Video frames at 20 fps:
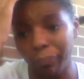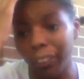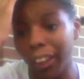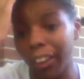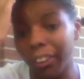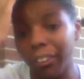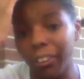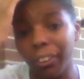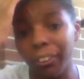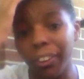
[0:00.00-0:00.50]

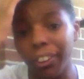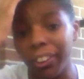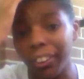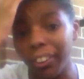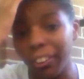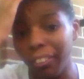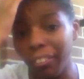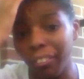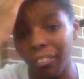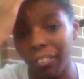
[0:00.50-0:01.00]
But I know it
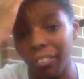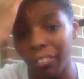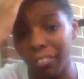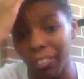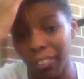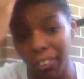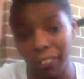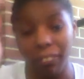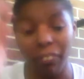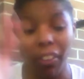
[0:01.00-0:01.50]
leaves
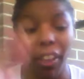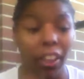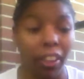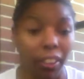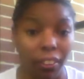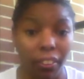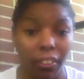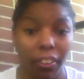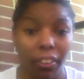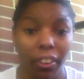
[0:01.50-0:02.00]
it in my
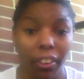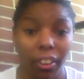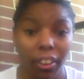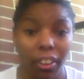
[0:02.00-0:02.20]
hair.